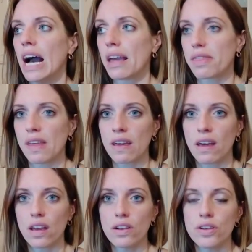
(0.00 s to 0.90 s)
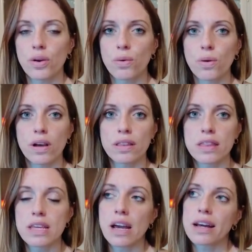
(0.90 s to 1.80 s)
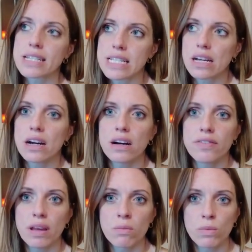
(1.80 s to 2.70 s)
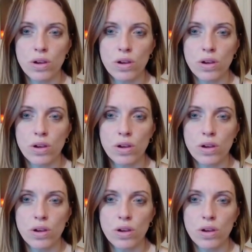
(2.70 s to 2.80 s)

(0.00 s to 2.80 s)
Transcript: I think, you know, the idea of him,